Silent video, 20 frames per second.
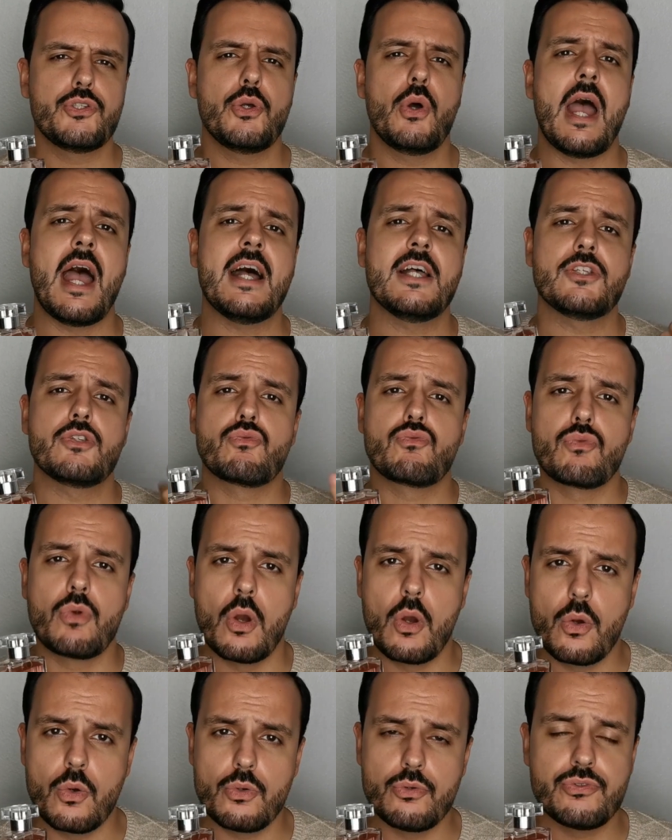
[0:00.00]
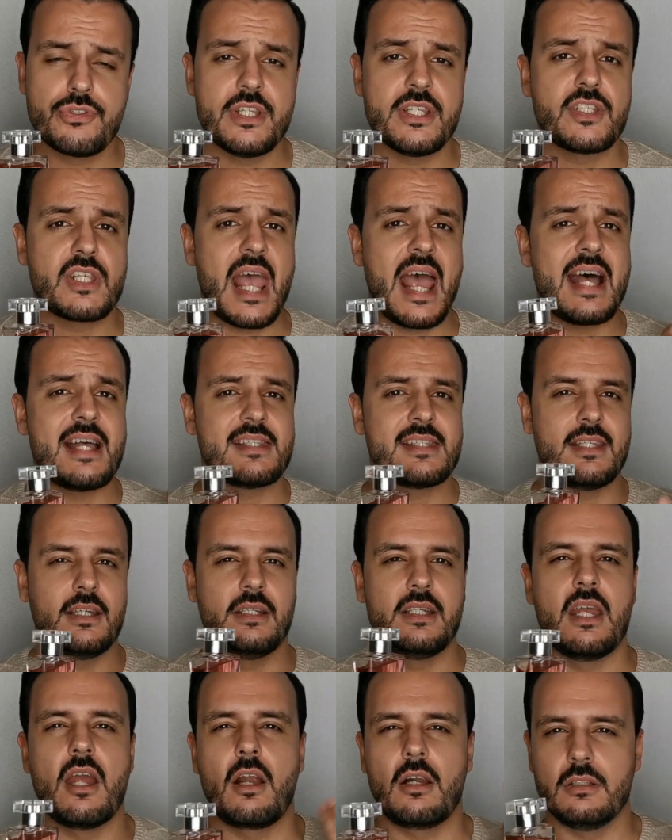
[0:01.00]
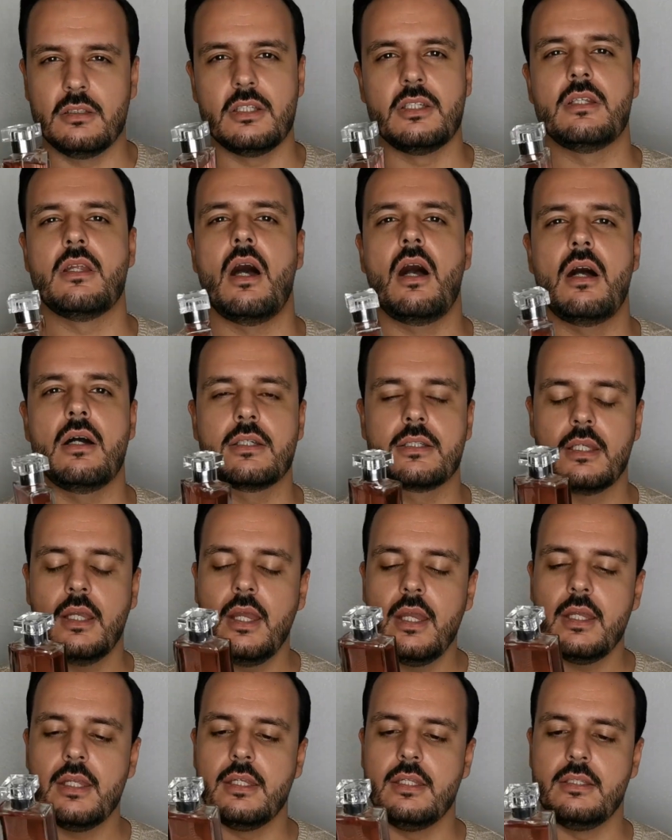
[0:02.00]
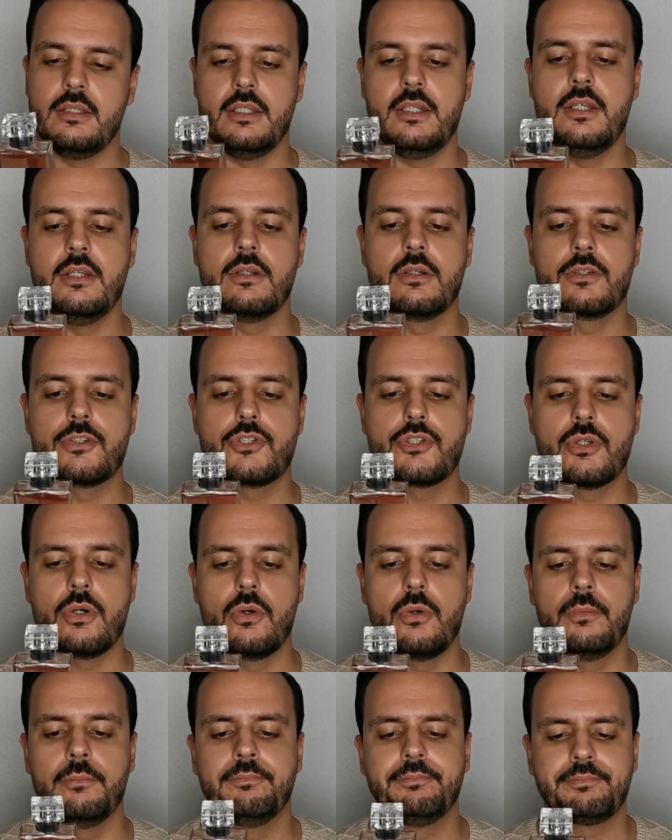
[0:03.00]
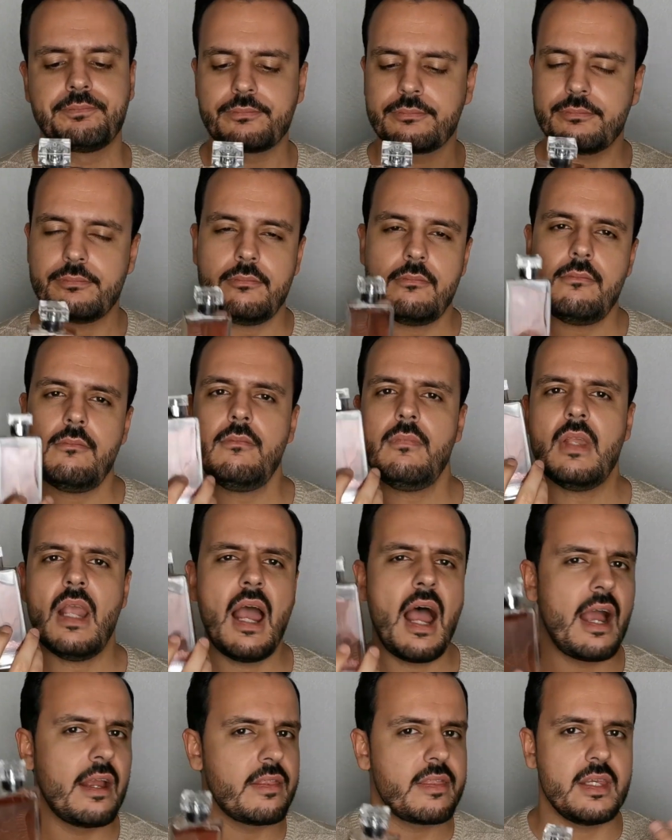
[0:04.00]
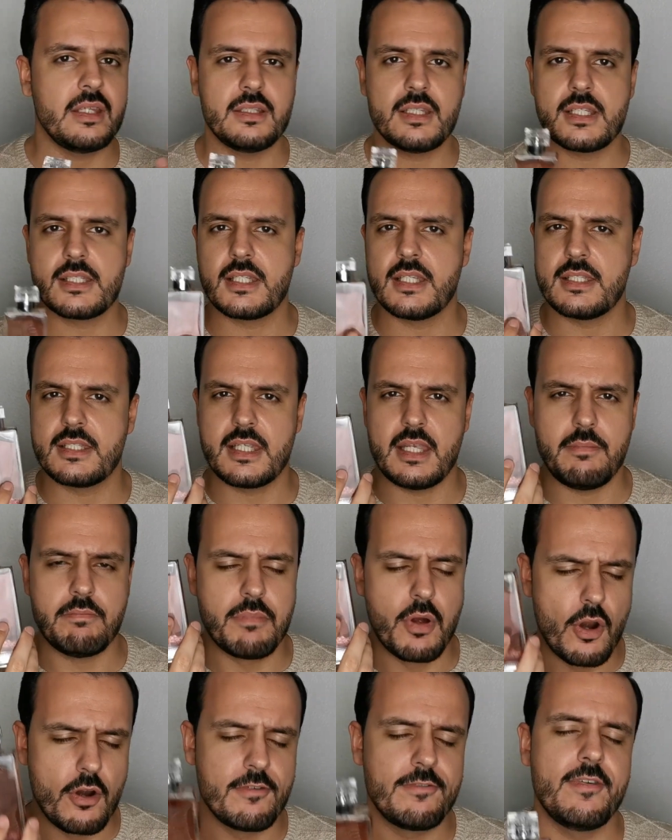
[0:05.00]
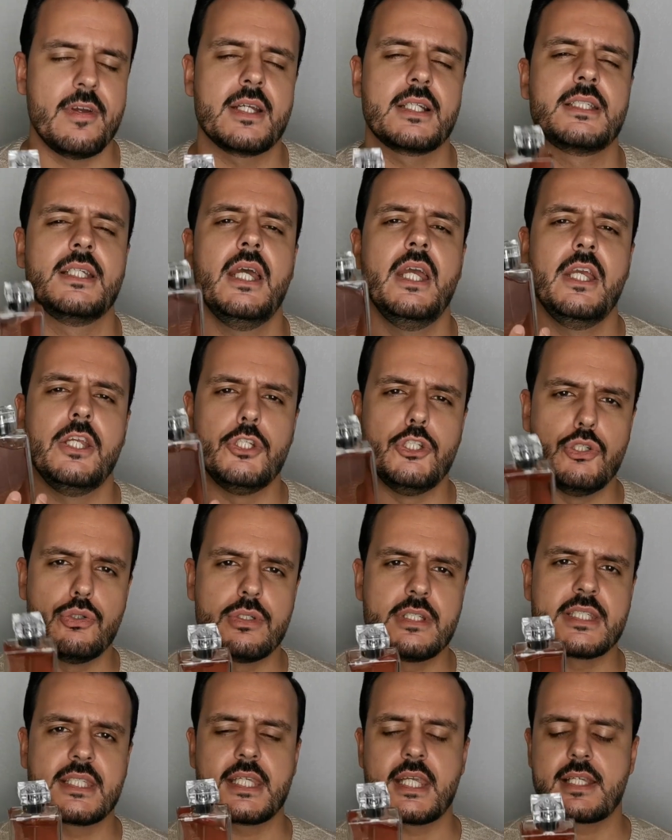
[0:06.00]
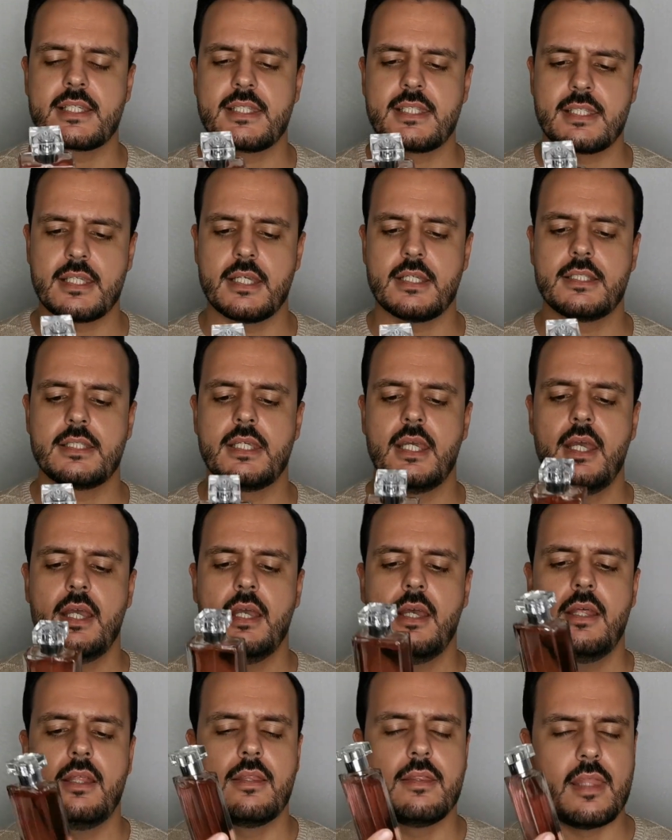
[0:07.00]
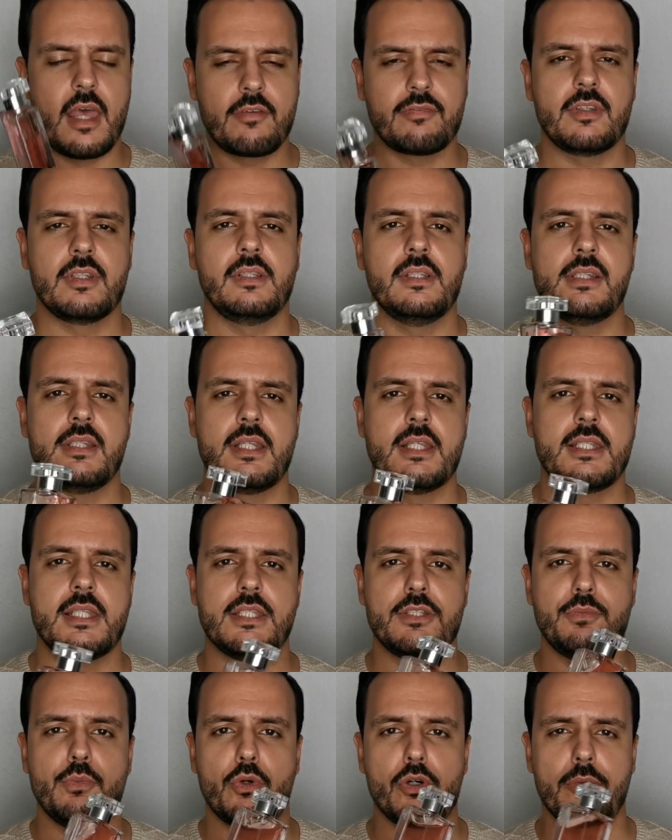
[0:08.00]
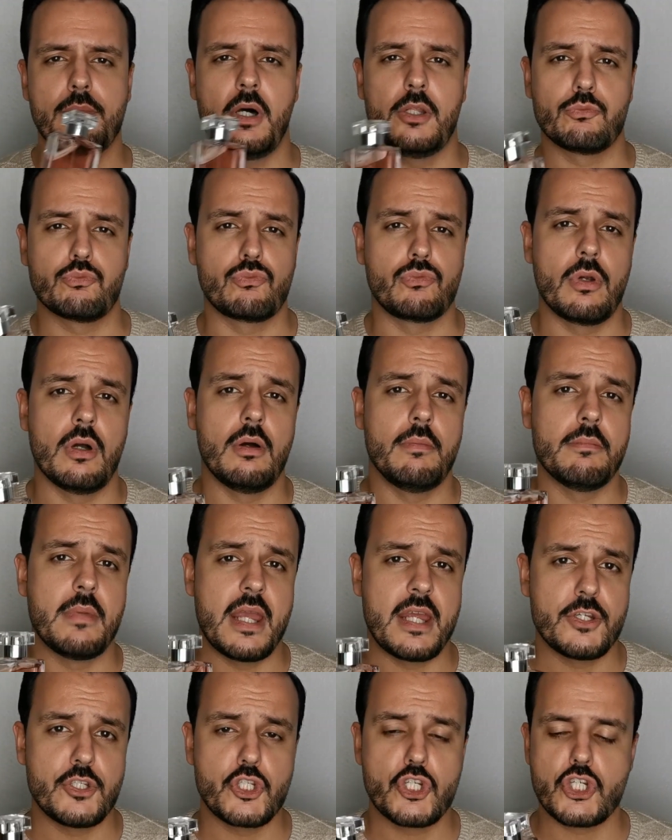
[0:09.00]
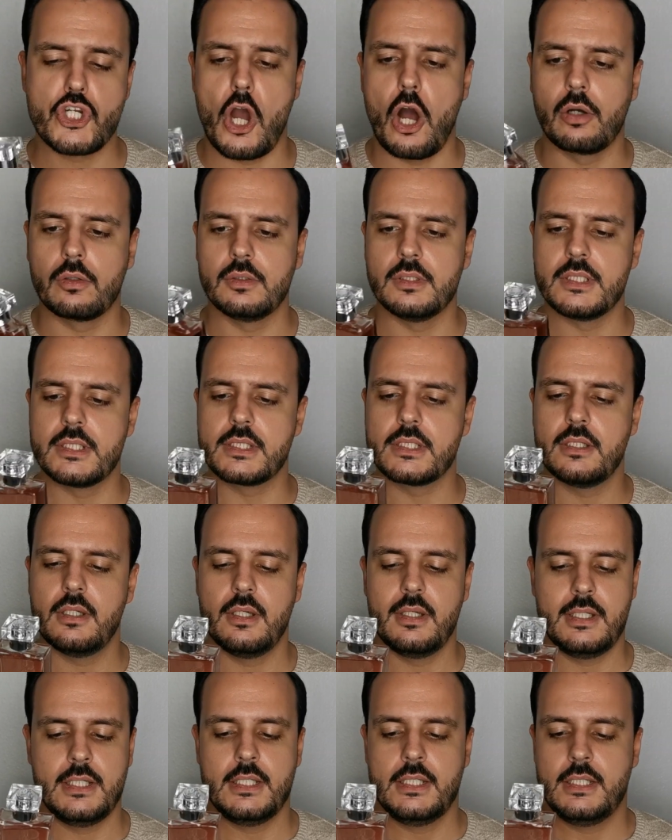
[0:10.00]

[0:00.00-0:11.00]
also has rose, this has the Guerlain nod in here, so I think this is a perfect unisex scent. Definitely this is more about rum and chocolate.